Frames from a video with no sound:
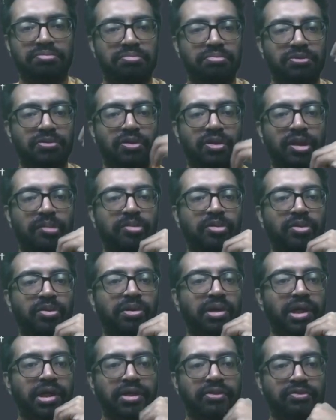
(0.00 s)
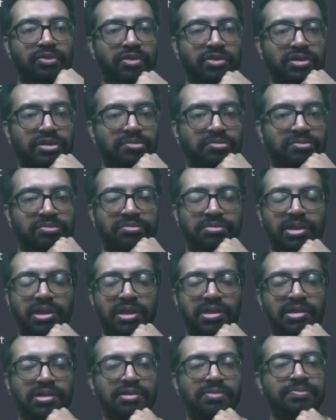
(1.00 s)
not able to write for some
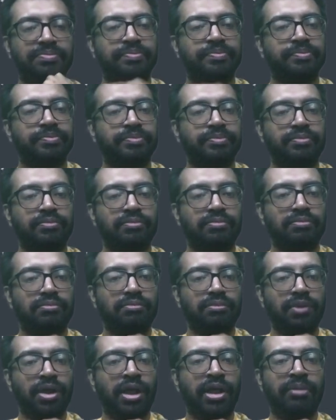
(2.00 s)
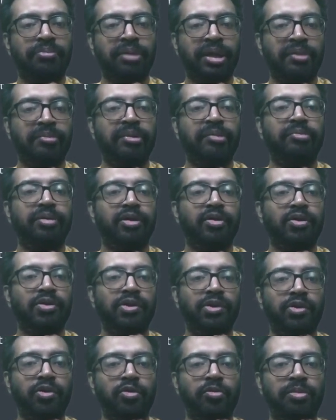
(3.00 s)
reason. It might be because
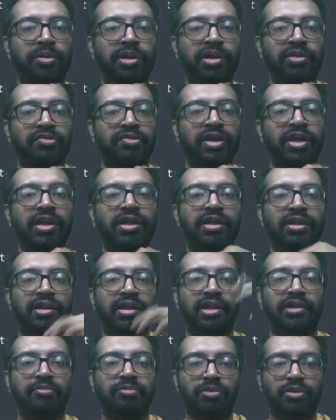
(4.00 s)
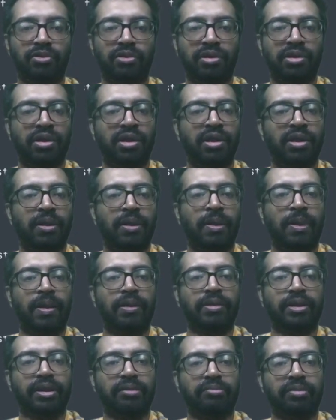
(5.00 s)
you opened the file in read mode.
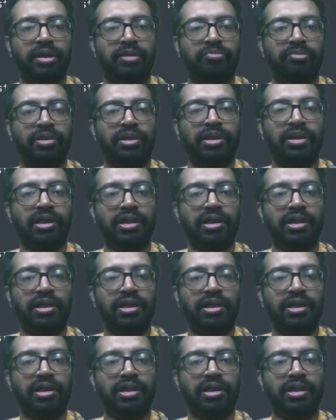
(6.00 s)
That might be the